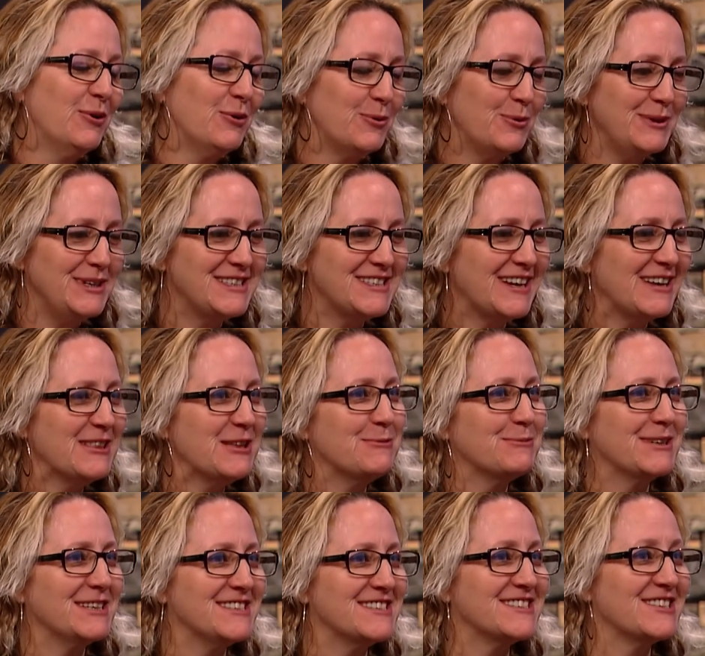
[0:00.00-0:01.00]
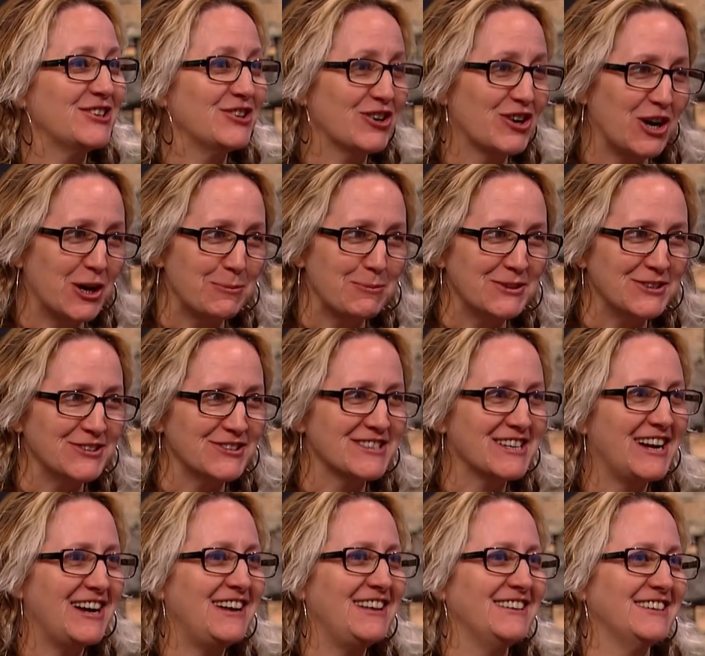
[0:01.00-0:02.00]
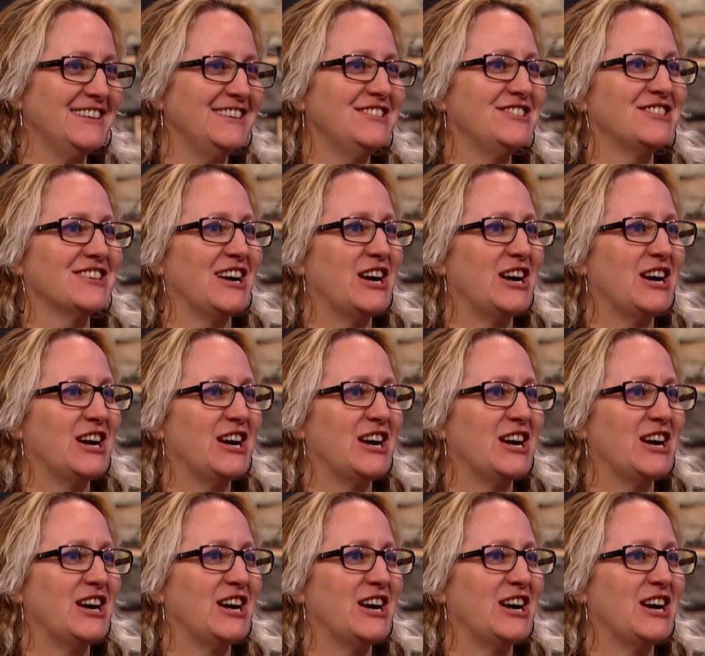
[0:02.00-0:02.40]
We tell mm-hmm. them consider Carpenters College.